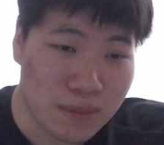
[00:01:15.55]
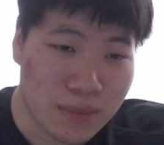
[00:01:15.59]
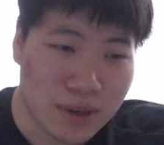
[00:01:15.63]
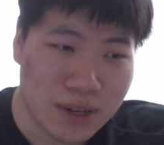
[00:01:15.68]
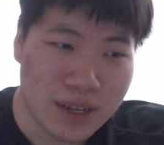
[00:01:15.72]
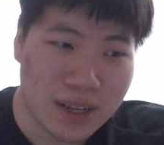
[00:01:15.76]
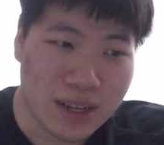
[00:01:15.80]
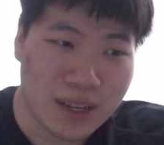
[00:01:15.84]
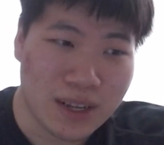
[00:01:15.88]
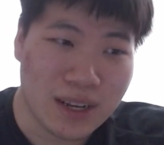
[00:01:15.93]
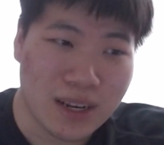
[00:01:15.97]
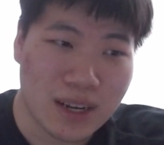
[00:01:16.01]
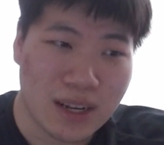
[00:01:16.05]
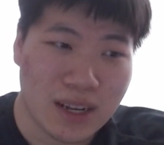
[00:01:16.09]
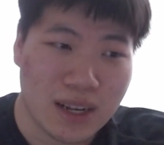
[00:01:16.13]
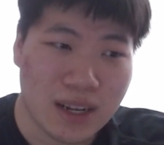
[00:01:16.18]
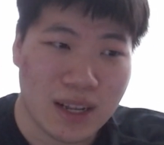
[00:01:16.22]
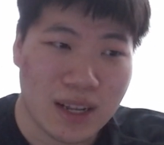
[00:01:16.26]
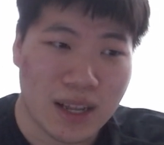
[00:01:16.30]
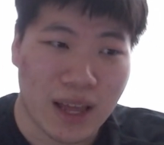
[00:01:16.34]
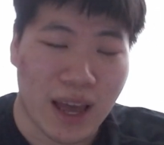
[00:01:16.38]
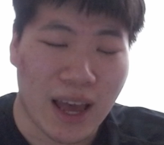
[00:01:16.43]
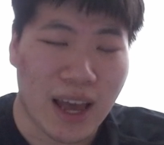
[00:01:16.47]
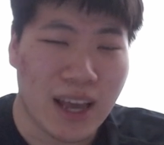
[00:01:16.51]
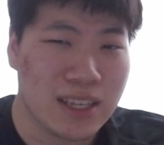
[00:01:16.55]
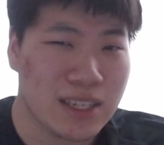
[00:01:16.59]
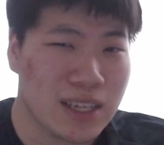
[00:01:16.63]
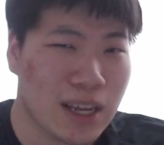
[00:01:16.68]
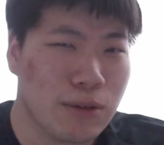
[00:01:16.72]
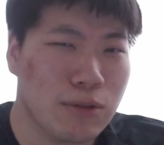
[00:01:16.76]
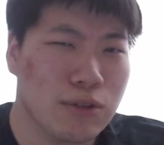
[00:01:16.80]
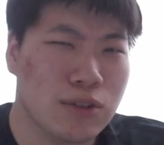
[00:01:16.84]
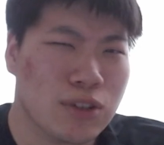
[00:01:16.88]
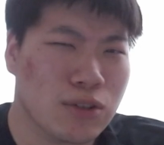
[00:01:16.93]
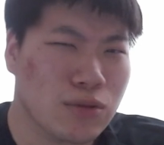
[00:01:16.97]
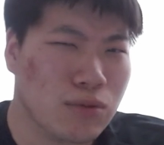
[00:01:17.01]
But as I
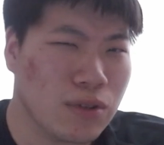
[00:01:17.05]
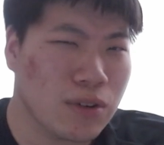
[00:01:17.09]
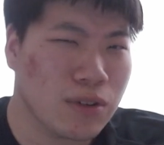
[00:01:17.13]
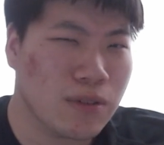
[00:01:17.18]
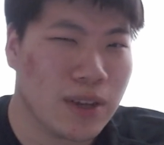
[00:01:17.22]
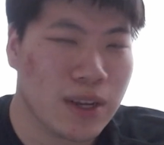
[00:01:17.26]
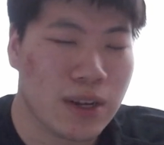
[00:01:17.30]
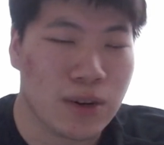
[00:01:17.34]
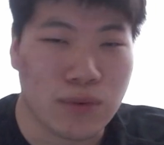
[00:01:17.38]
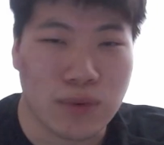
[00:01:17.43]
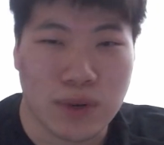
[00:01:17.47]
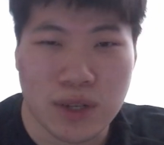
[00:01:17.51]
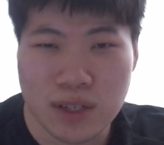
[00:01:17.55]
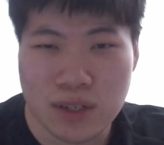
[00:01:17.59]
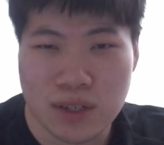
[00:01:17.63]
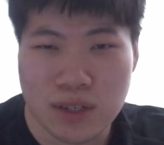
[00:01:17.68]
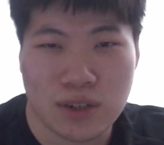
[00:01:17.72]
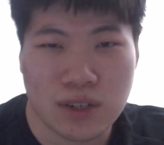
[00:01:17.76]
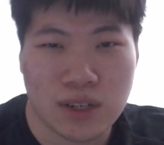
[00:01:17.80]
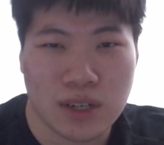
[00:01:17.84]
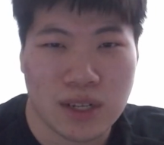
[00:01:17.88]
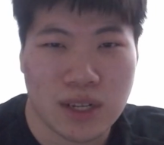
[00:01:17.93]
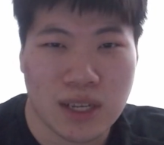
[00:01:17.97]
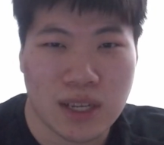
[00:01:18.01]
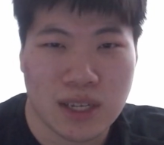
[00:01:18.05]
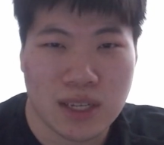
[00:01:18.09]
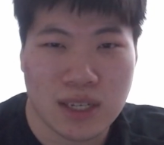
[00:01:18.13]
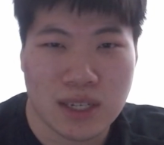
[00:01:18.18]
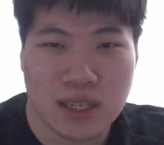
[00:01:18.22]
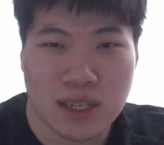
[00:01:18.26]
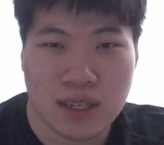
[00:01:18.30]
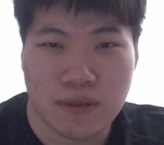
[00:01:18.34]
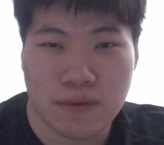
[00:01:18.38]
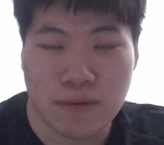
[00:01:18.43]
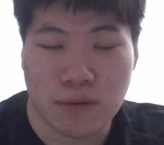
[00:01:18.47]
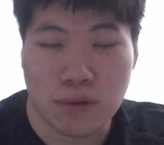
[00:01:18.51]
was sort of like researching
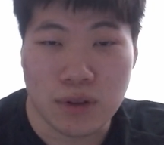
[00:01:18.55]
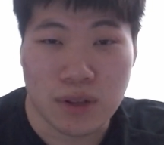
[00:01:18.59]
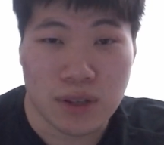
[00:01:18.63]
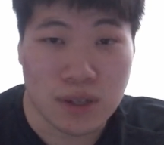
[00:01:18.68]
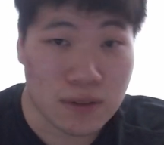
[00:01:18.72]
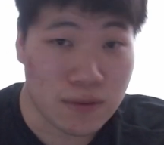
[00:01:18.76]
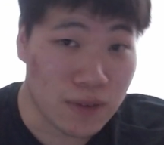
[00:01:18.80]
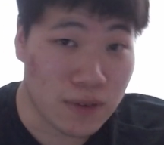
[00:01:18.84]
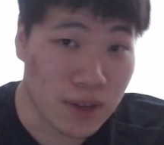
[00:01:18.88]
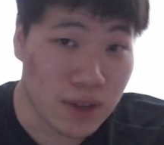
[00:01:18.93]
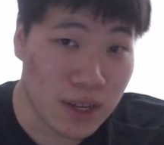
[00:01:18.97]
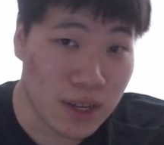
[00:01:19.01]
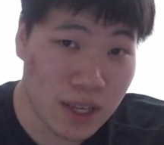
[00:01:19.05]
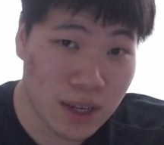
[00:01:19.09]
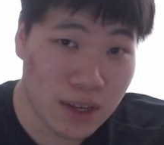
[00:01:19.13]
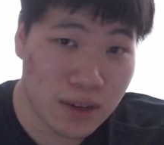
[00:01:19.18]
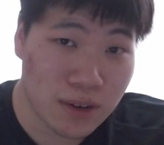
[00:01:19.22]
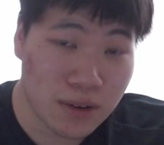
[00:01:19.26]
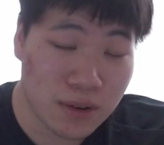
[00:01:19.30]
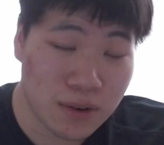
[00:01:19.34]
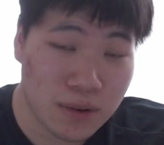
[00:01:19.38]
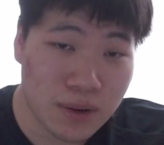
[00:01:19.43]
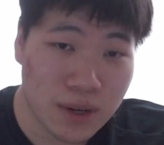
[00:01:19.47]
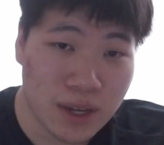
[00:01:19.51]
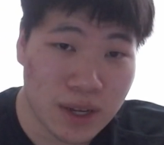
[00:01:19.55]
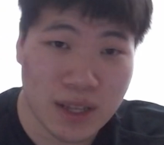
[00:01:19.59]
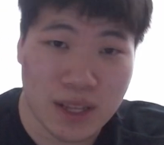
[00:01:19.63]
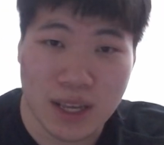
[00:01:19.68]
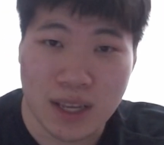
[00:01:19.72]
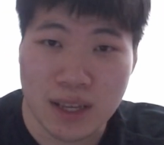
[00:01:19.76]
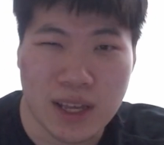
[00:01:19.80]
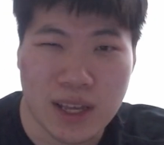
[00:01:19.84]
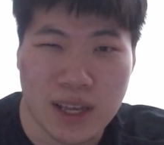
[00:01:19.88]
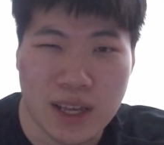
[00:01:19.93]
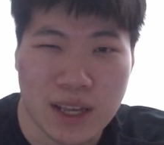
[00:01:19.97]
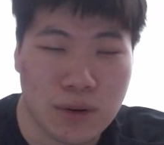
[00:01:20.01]
this for this video and
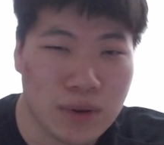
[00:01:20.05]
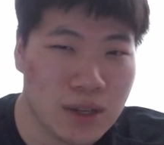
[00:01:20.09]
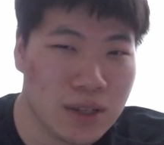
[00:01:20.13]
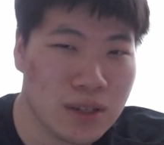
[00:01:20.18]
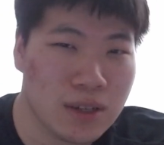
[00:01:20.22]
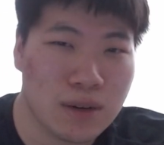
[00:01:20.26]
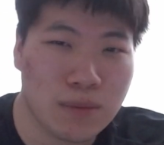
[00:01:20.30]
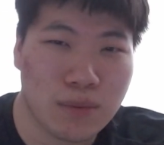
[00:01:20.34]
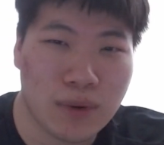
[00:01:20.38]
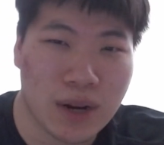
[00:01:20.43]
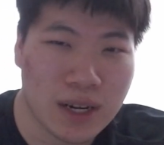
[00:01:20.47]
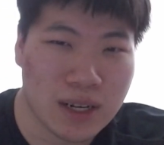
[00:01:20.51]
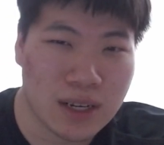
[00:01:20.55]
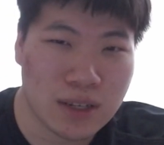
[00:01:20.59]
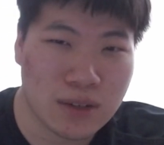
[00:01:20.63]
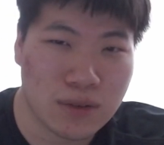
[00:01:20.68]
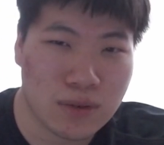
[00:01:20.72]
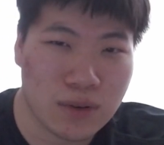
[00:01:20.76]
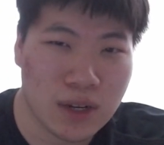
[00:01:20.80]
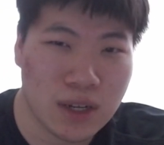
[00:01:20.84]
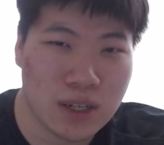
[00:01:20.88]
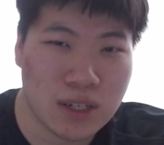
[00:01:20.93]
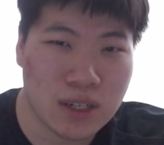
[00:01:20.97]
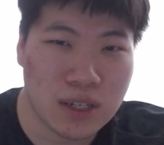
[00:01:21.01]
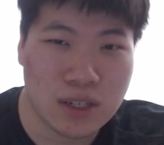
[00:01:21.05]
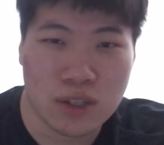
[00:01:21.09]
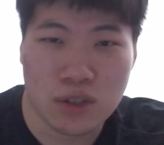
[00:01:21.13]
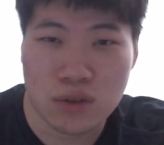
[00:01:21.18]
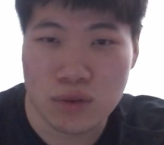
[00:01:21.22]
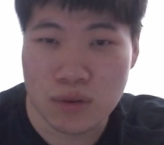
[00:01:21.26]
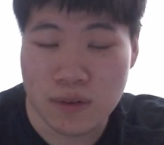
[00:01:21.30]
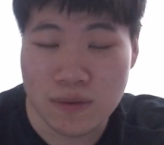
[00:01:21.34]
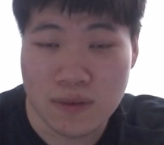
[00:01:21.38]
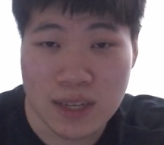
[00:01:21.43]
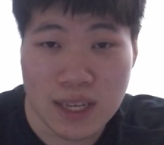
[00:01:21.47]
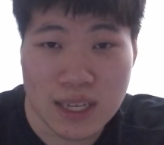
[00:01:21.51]
like going into the practice range and
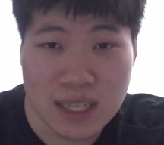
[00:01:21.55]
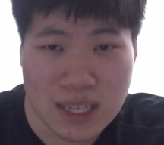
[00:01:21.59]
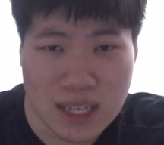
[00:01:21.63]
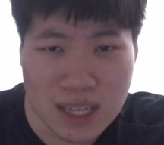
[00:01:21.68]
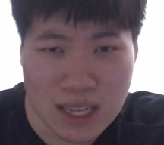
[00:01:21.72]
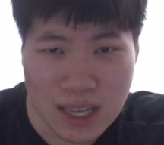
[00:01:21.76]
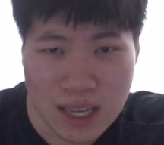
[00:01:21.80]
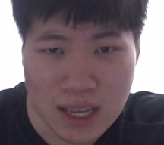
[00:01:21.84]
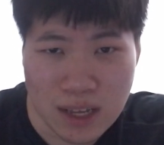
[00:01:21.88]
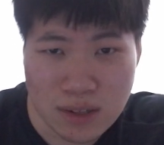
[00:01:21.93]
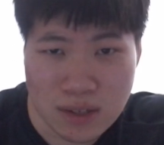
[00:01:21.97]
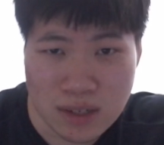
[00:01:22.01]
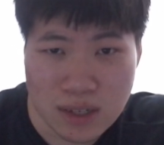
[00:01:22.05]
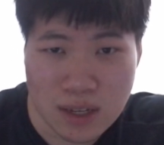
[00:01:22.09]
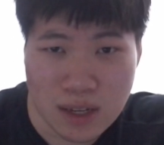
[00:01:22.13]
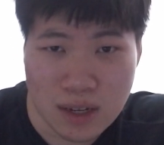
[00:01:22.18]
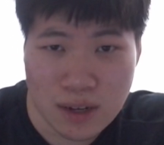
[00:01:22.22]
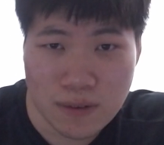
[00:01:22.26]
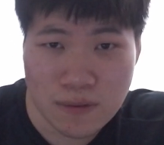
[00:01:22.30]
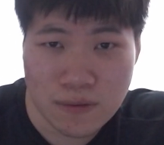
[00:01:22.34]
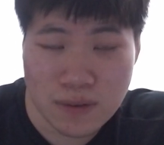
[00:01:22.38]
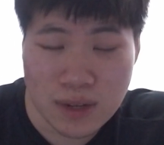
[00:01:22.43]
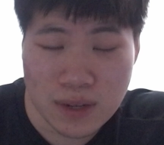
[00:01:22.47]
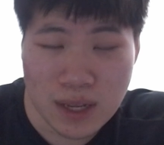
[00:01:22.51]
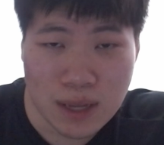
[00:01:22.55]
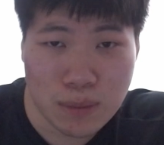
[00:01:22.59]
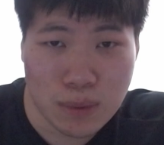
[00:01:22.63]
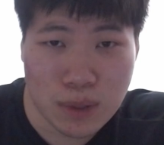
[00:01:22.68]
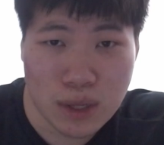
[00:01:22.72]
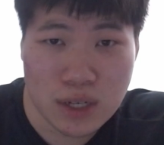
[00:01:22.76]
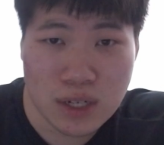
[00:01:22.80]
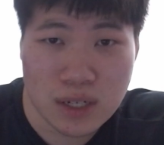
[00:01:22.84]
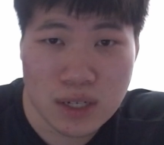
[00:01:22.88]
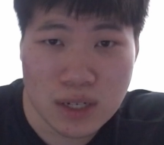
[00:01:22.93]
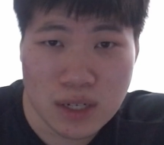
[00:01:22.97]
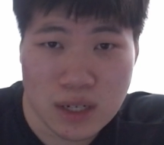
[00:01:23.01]
sort of testing out stuff,
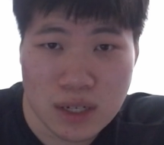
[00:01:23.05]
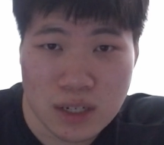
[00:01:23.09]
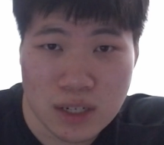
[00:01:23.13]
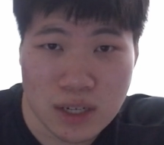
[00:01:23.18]
damage,